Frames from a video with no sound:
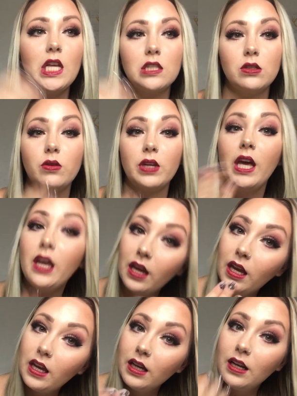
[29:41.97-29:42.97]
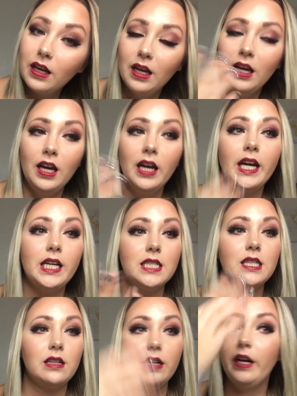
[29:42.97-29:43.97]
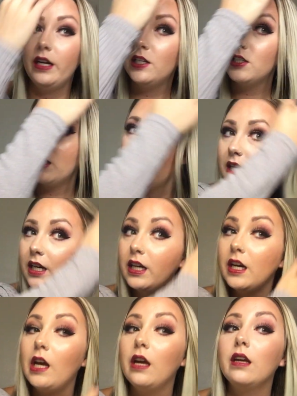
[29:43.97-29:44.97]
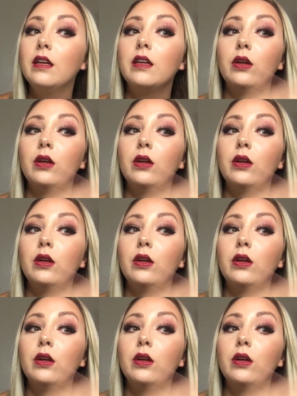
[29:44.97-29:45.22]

So again, I just let it air dry.